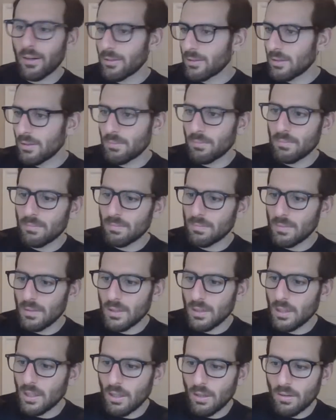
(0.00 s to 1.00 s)
It's in,
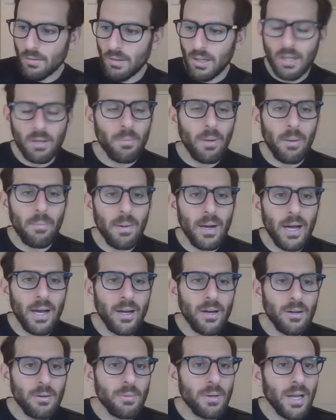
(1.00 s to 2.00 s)
you know, the link in my
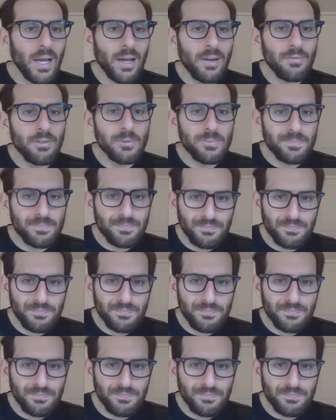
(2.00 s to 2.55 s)
bio, what have you.